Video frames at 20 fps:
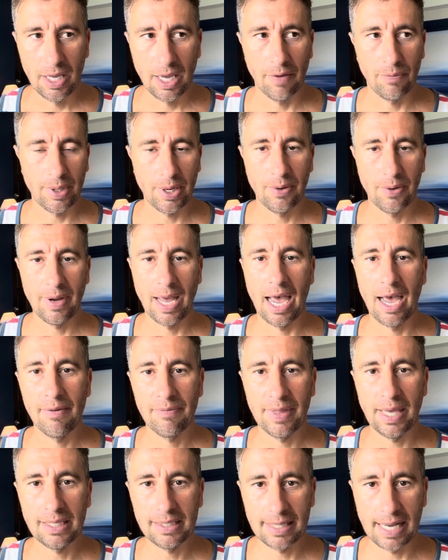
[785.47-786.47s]
If we don't have
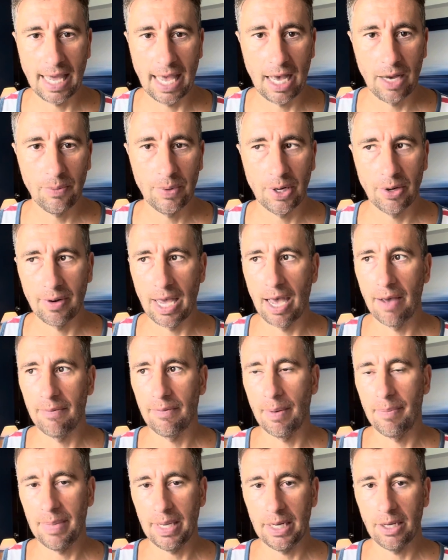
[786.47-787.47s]
things now, we don't have
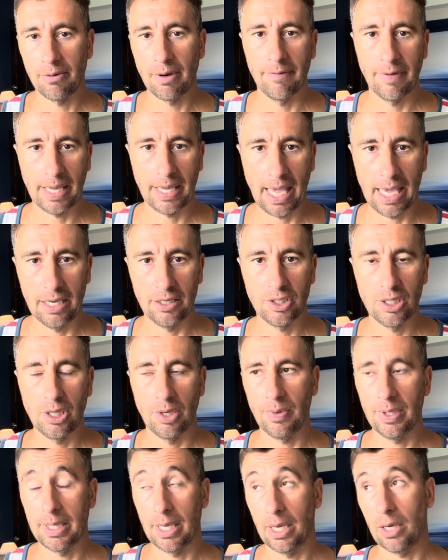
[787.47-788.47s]
immediate gratification,
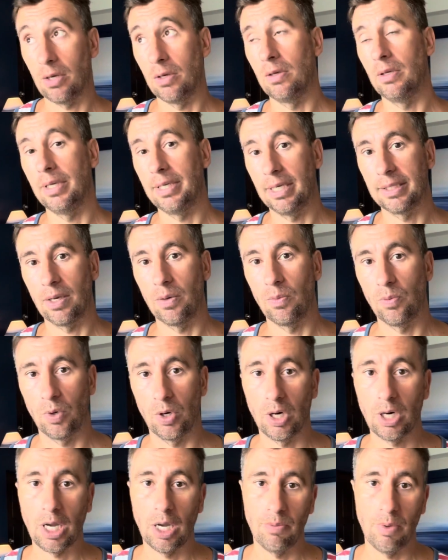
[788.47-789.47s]
then we think, oh, it doesn't
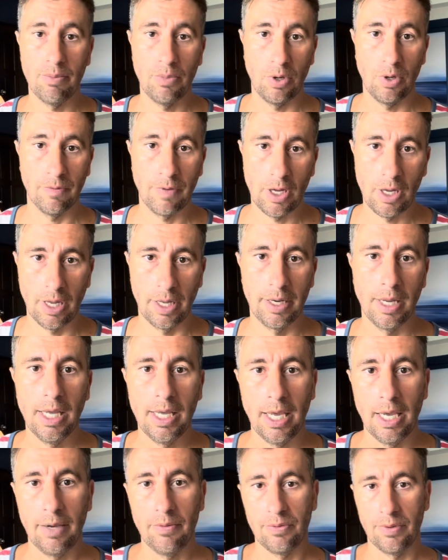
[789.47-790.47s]
work, and we move on.
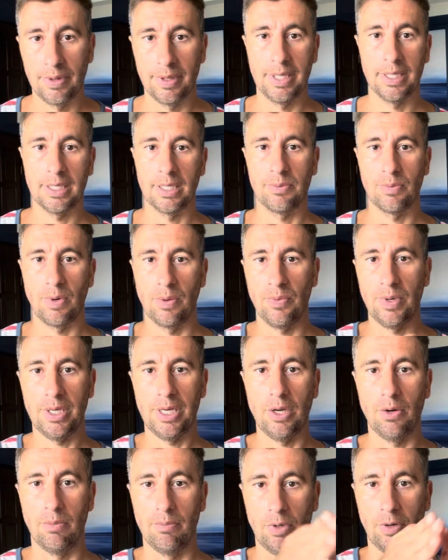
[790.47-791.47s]
And this is what we
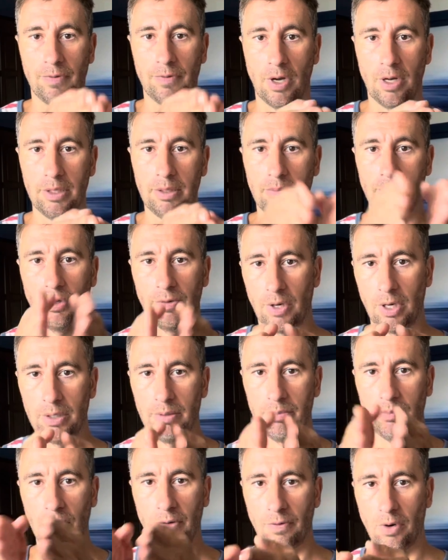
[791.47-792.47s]
do. Move on, move
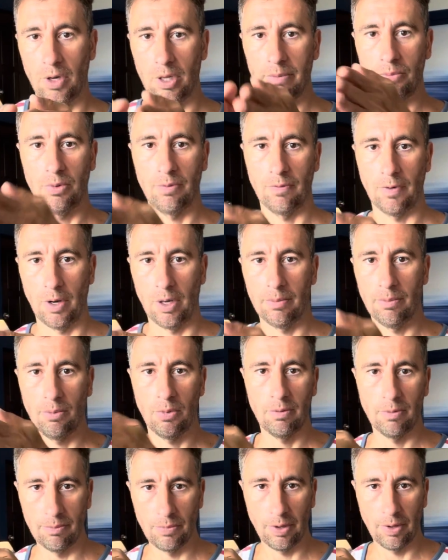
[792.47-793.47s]
on, move on, move on,
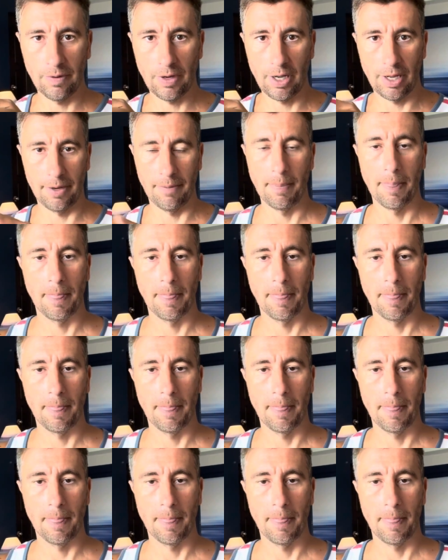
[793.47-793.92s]
move on.